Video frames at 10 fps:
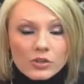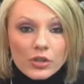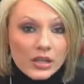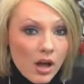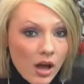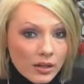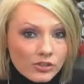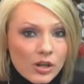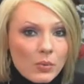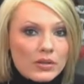During
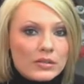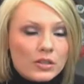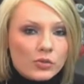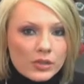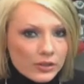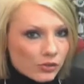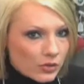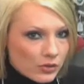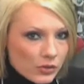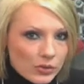college, I wasn't a
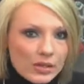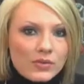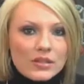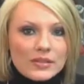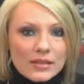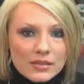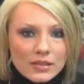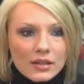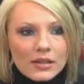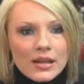traditional student in the sense
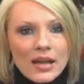that